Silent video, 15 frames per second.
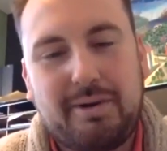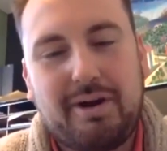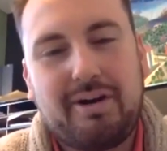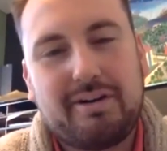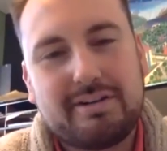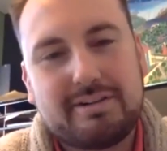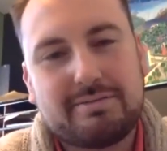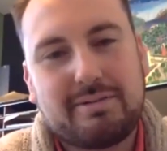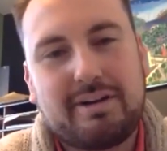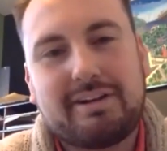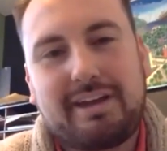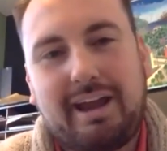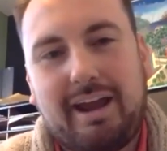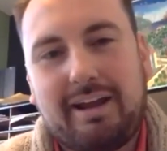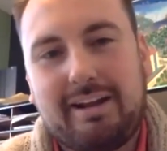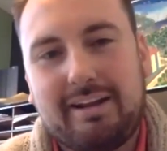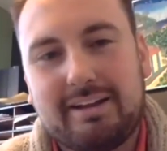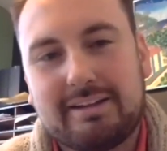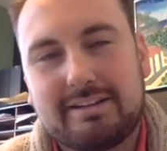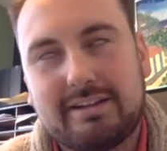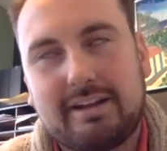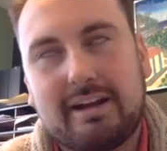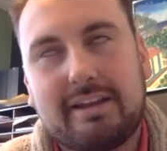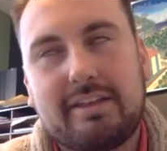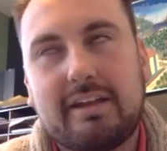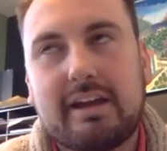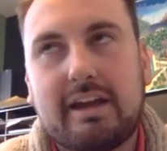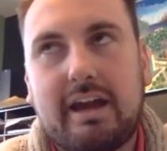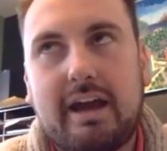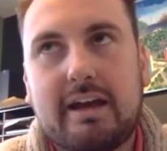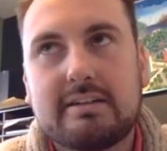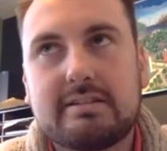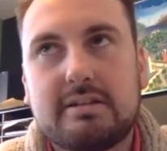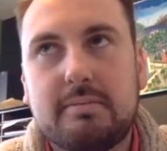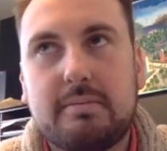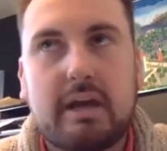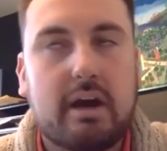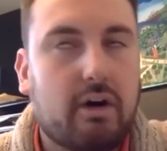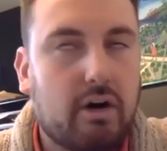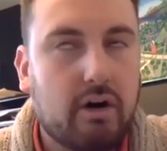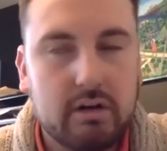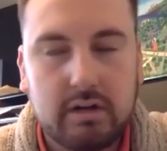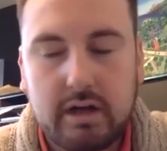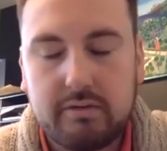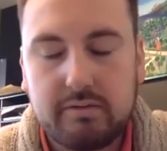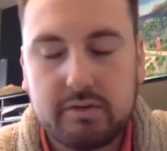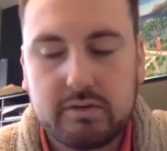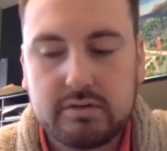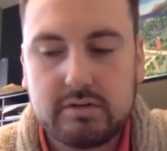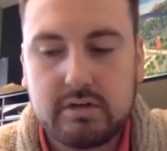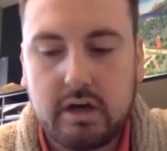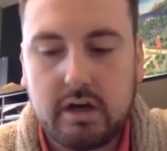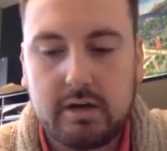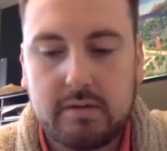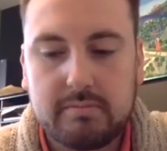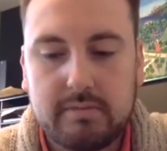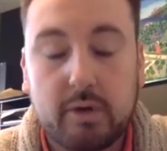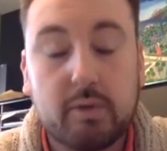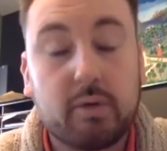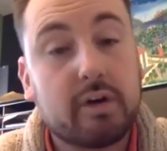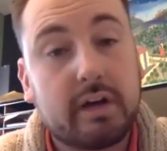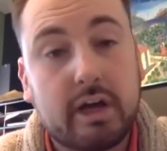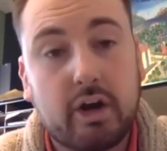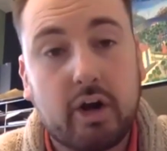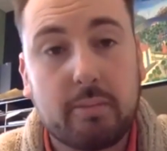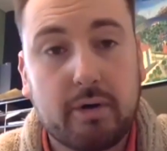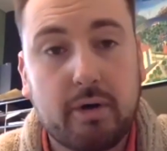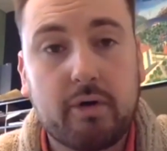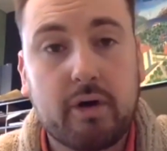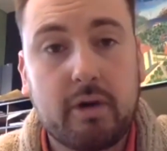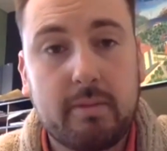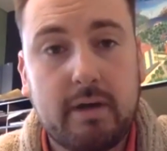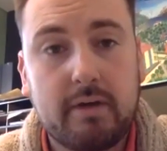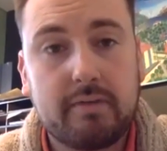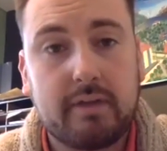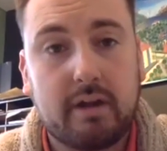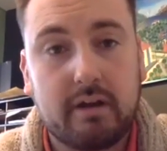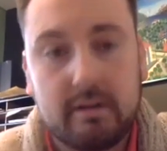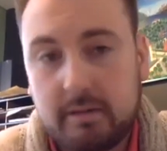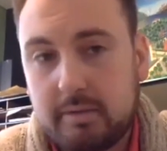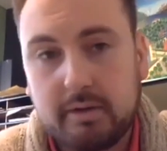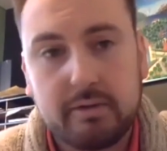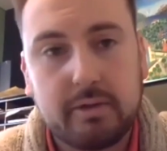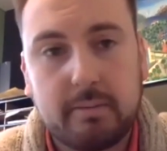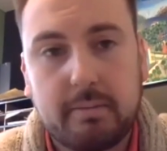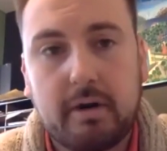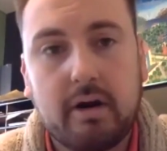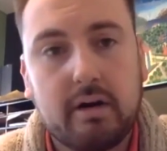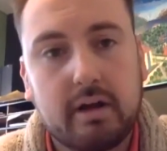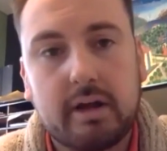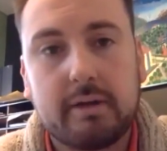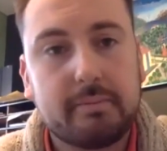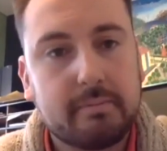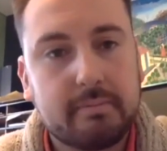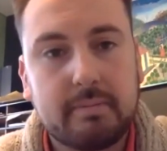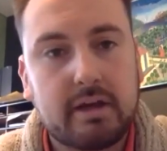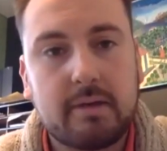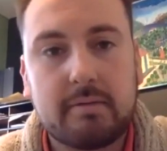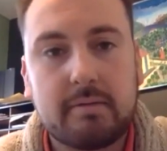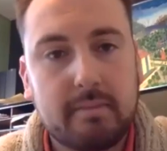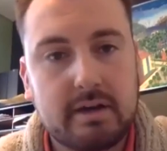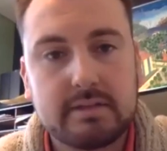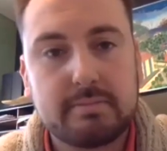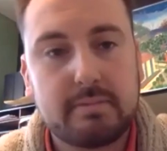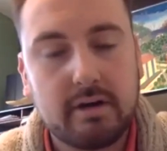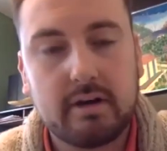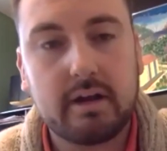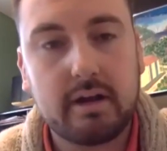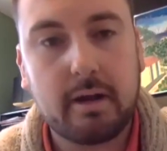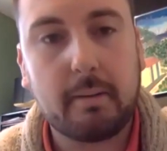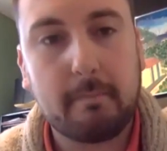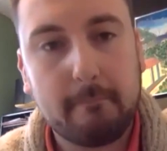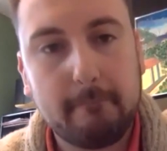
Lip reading: parties run candidates. And I think it has to be at all levels in order to get our program out there and to build the party, become a mass party, yeah.